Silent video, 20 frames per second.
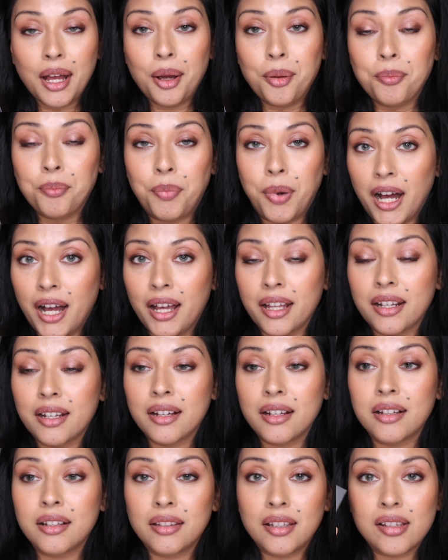But
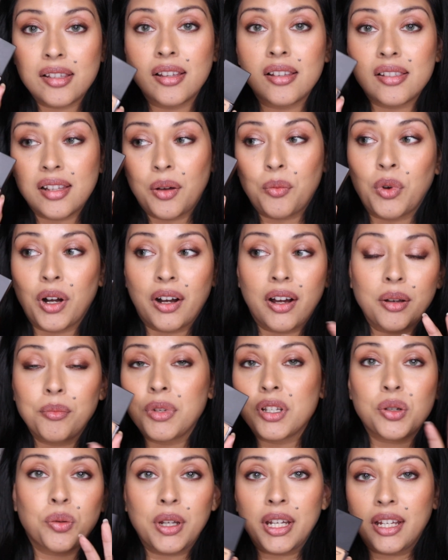this is somewhere in
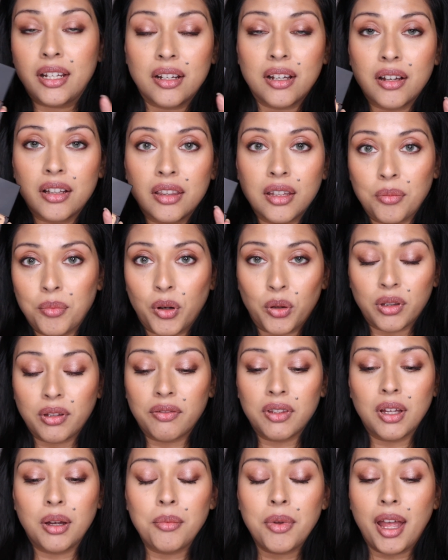between the both
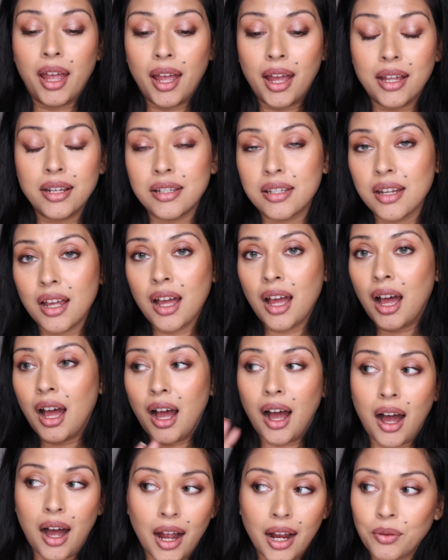of them, and
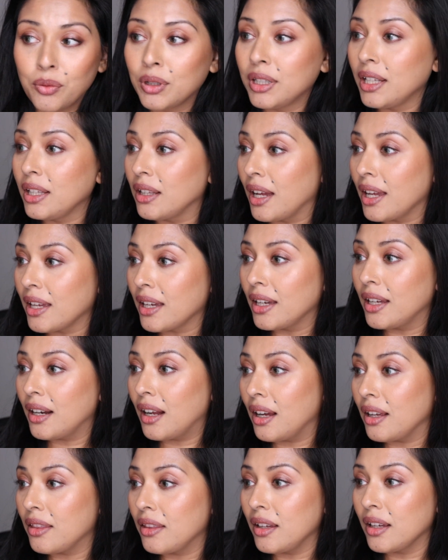I really like it.
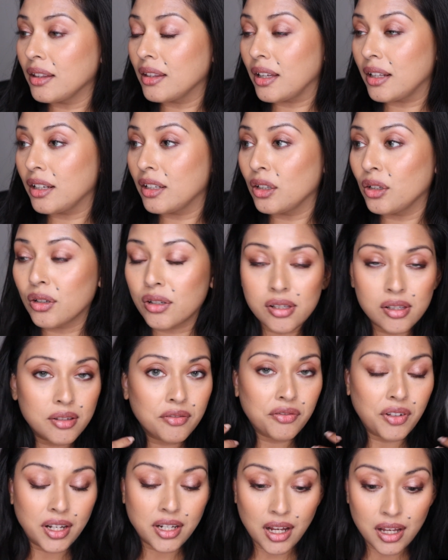I think that it looks
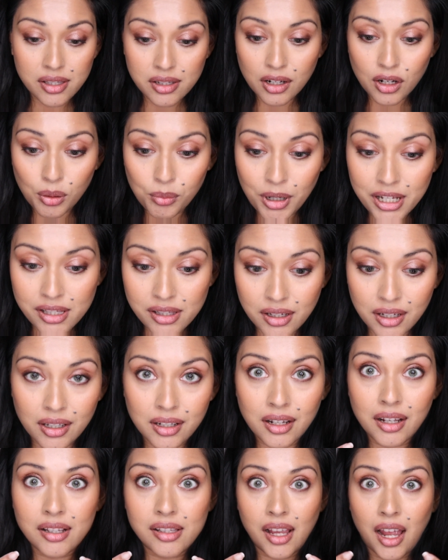fantastic on my
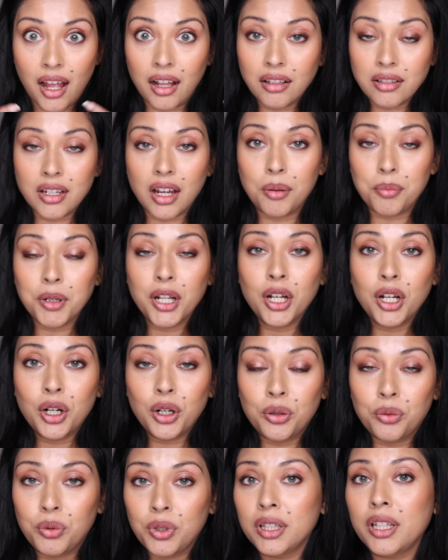skin. It's held up
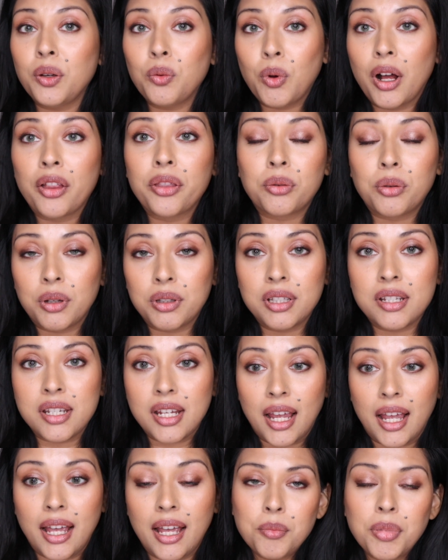really well throughout the
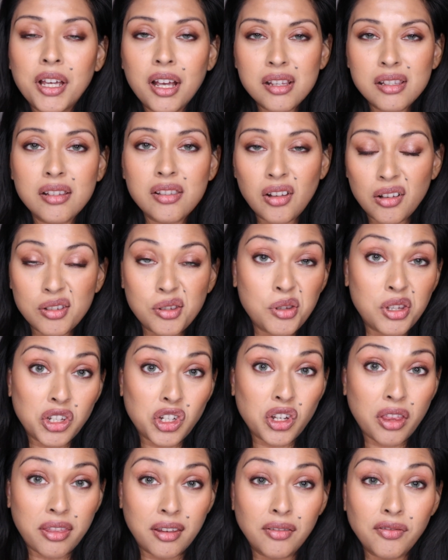day. Because it's also such
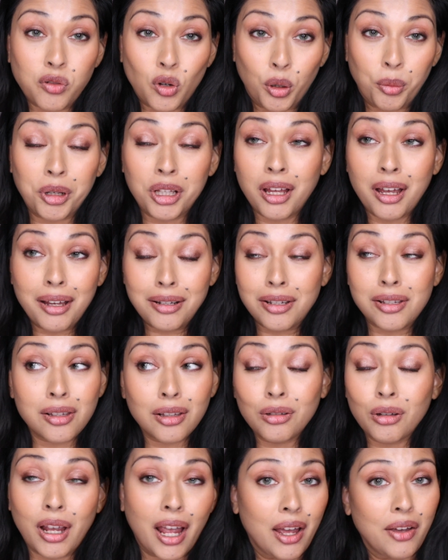a thin formula, it
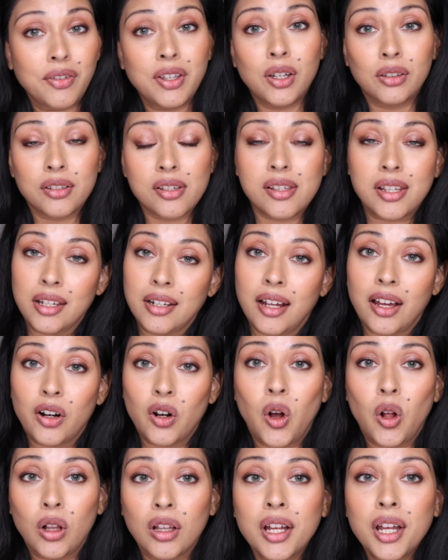doesn't look heavy on the skin at
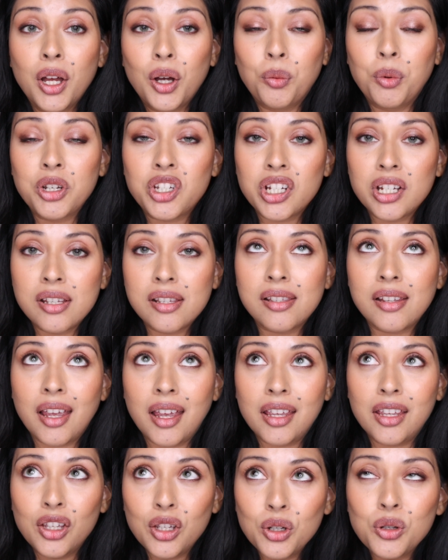all, which is
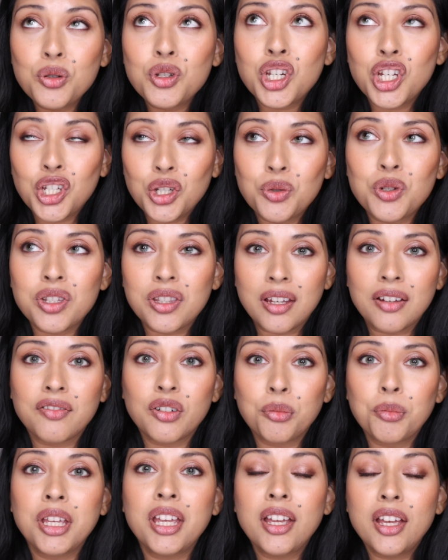a huge thing
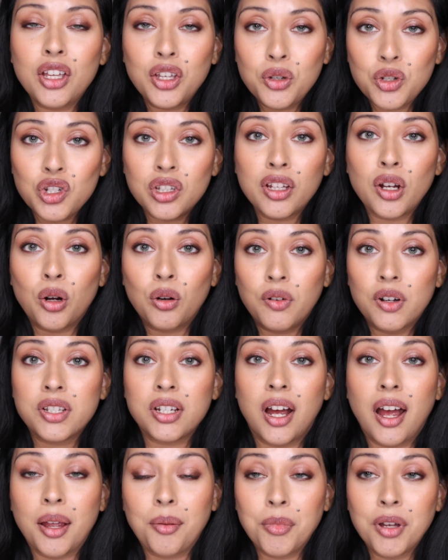for me. Usually over
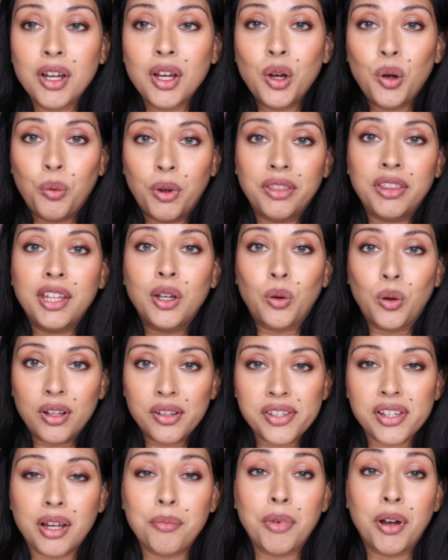time, when the
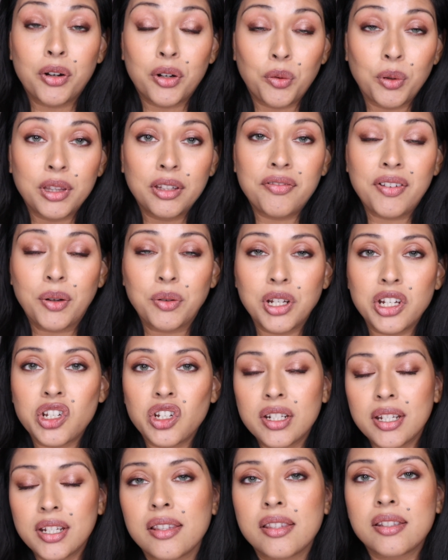oils come out or when the
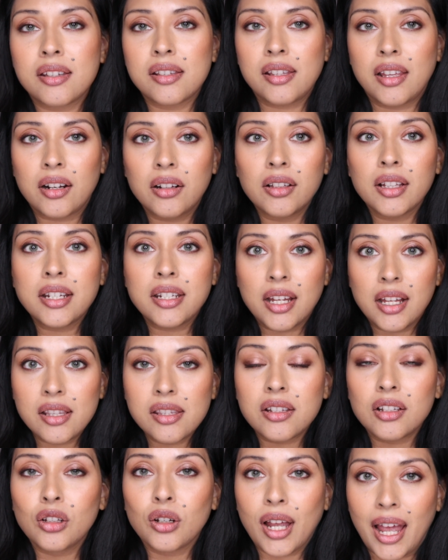foundation to settle, it tends
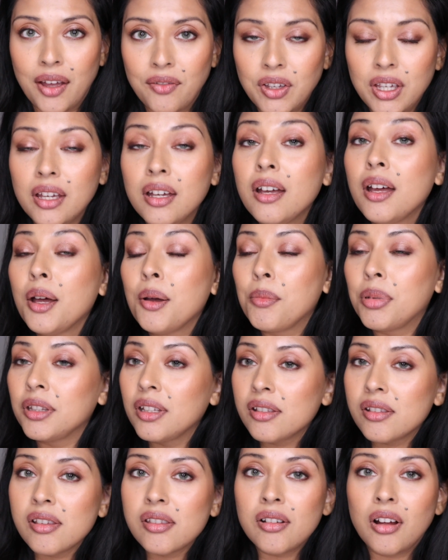to look heavy, but
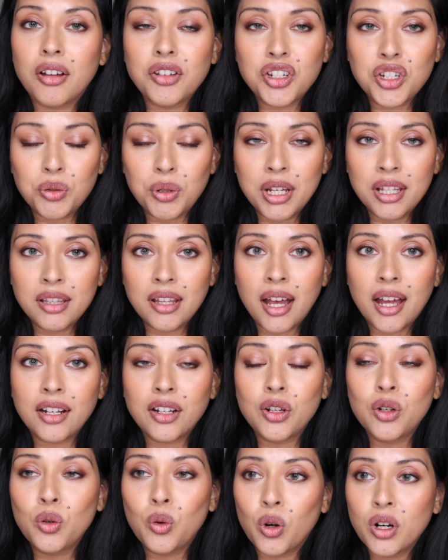this is not doing that,
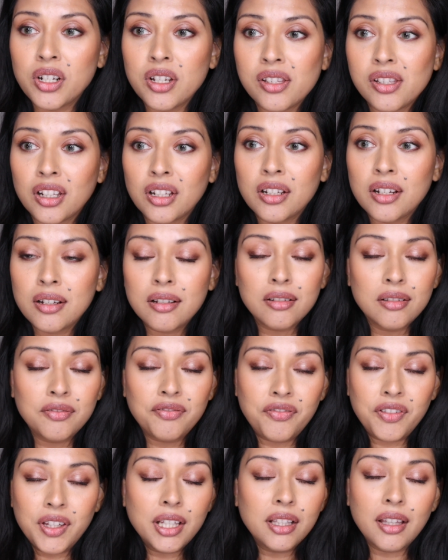nor does it
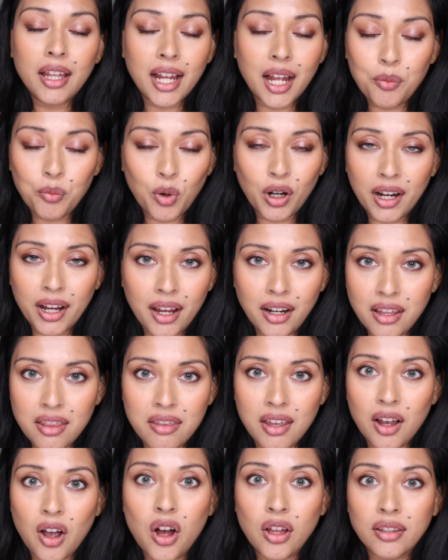feel like I'm wearing
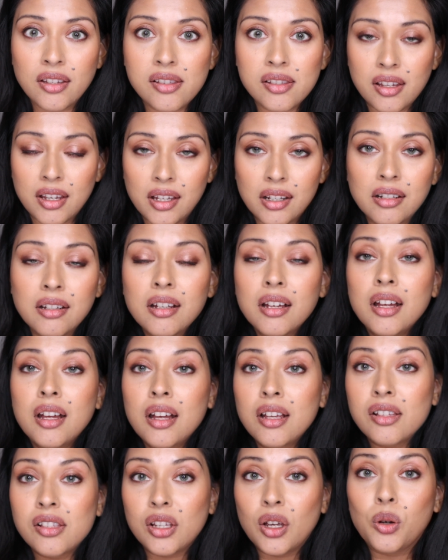anything on the skin.
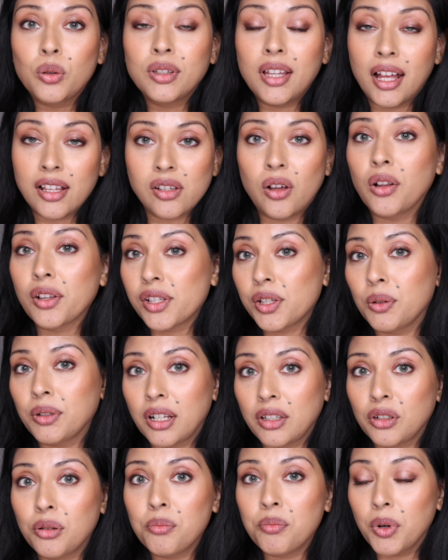So that's also
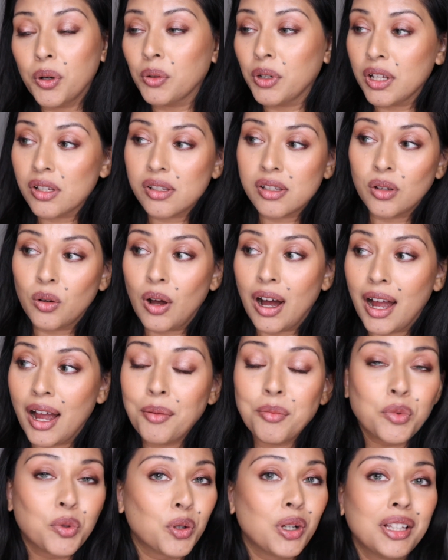another bonus. So
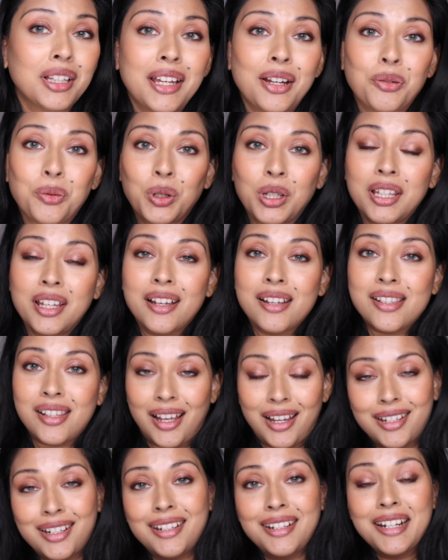I'm really
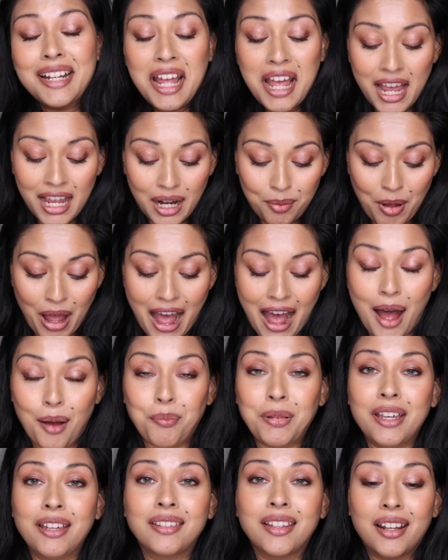excited, and I'm
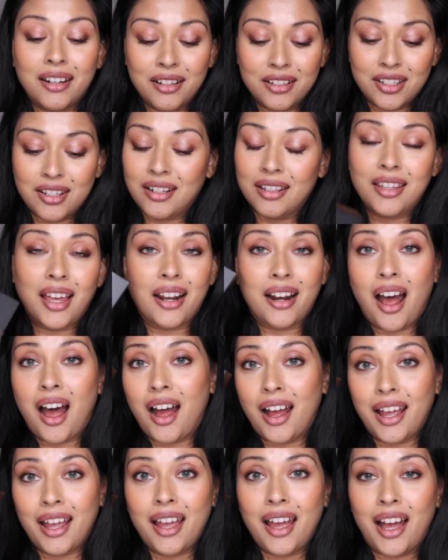happy that
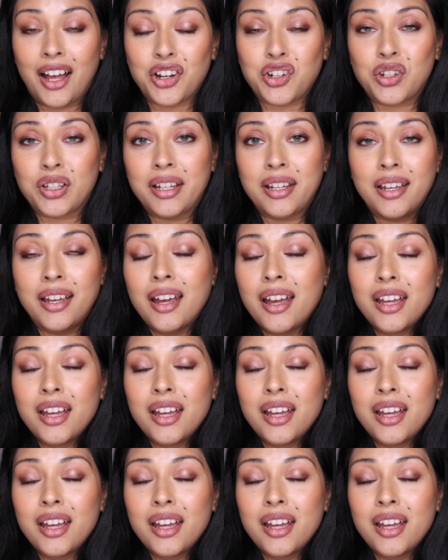I actually